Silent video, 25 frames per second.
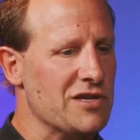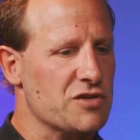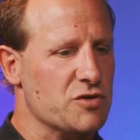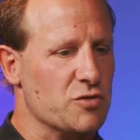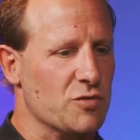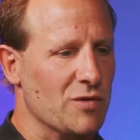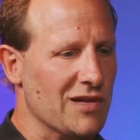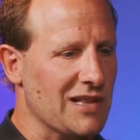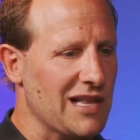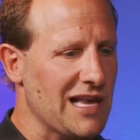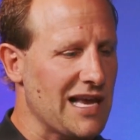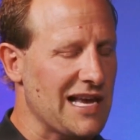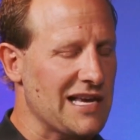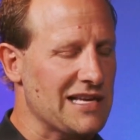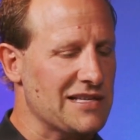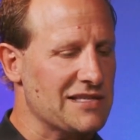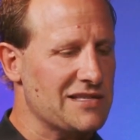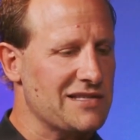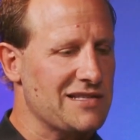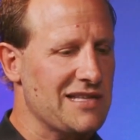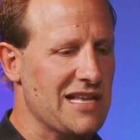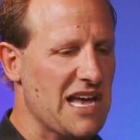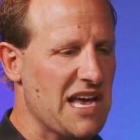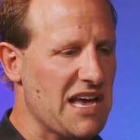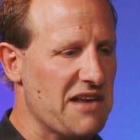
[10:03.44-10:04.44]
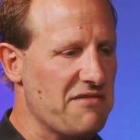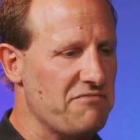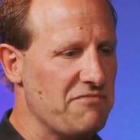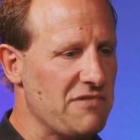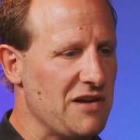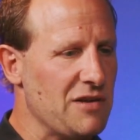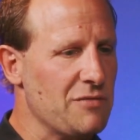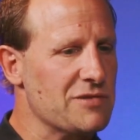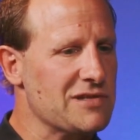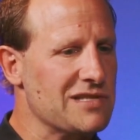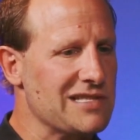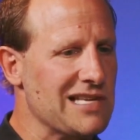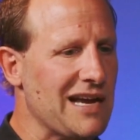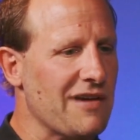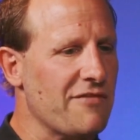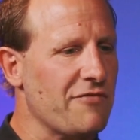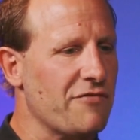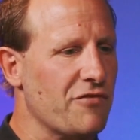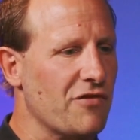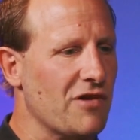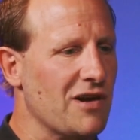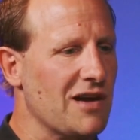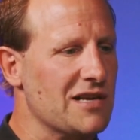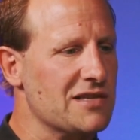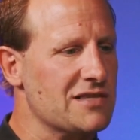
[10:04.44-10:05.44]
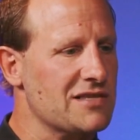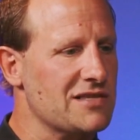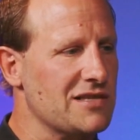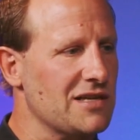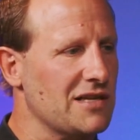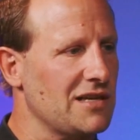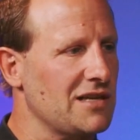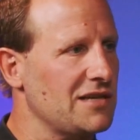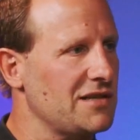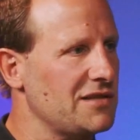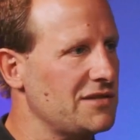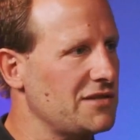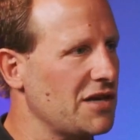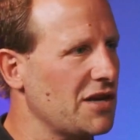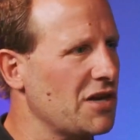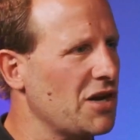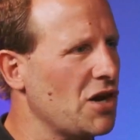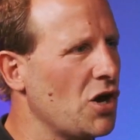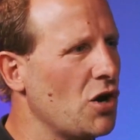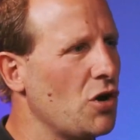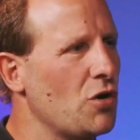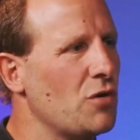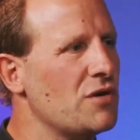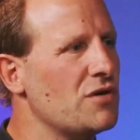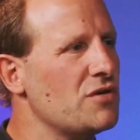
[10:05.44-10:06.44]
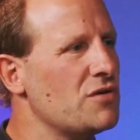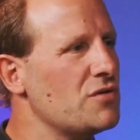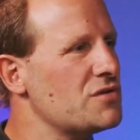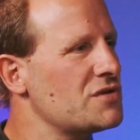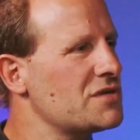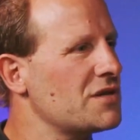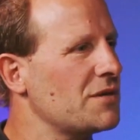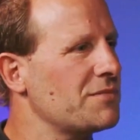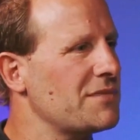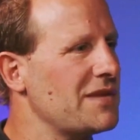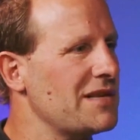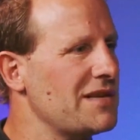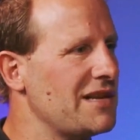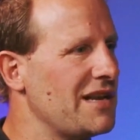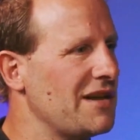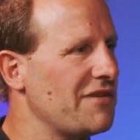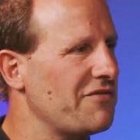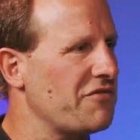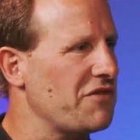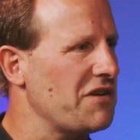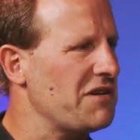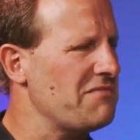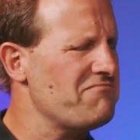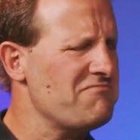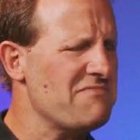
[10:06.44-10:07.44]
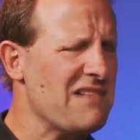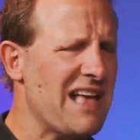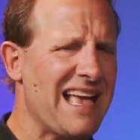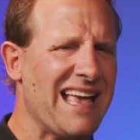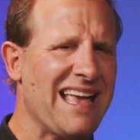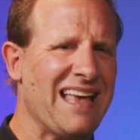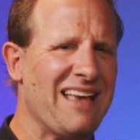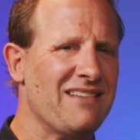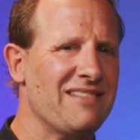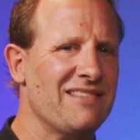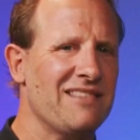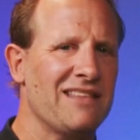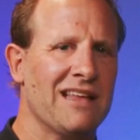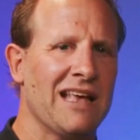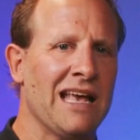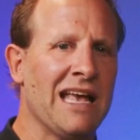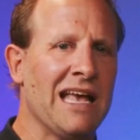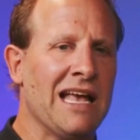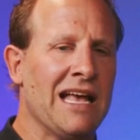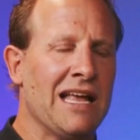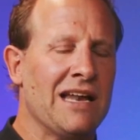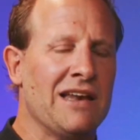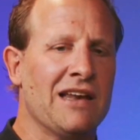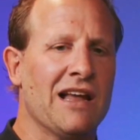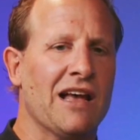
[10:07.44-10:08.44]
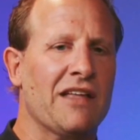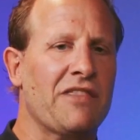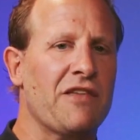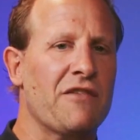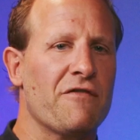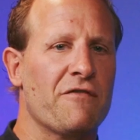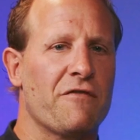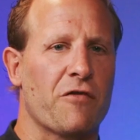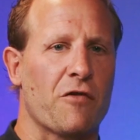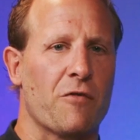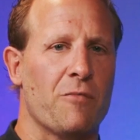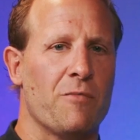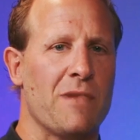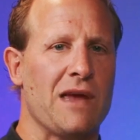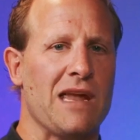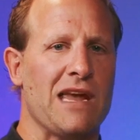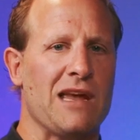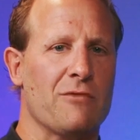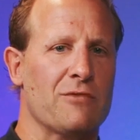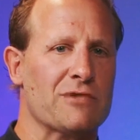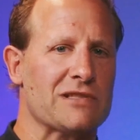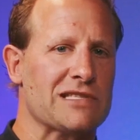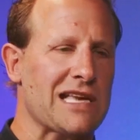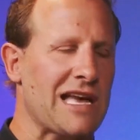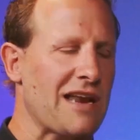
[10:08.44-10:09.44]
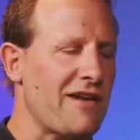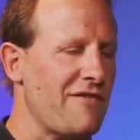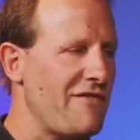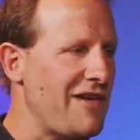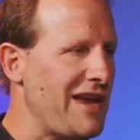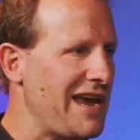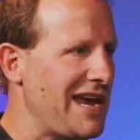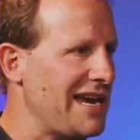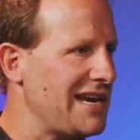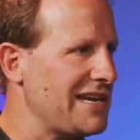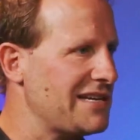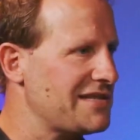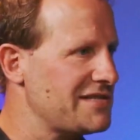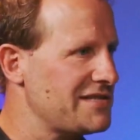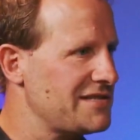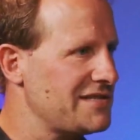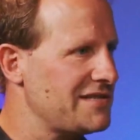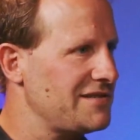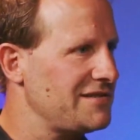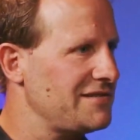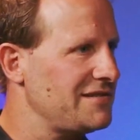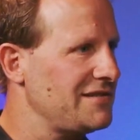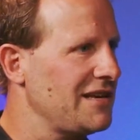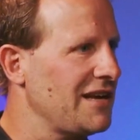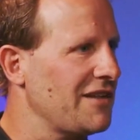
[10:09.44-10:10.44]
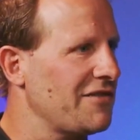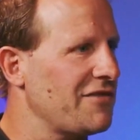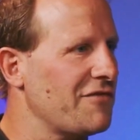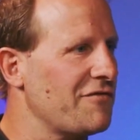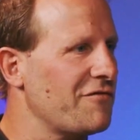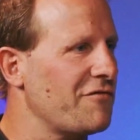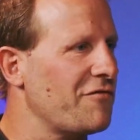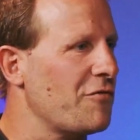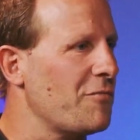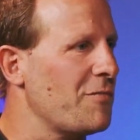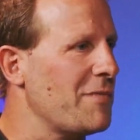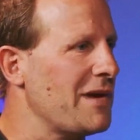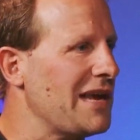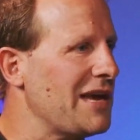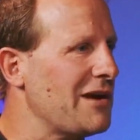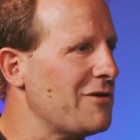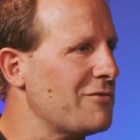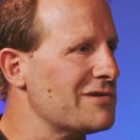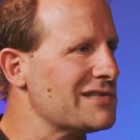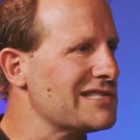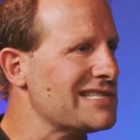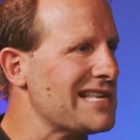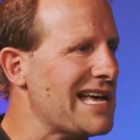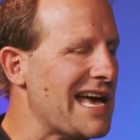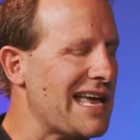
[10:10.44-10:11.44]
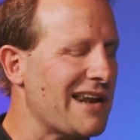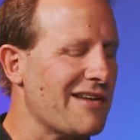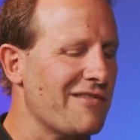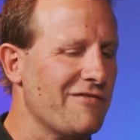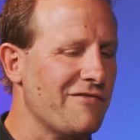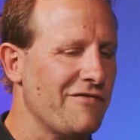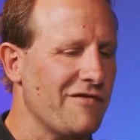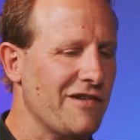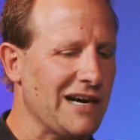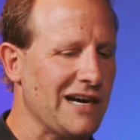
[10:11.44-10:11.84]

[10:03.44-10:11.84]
realized that it was time for us to go and do something different. Nothing for me was out of angst. Sure. Nothing for me was out of,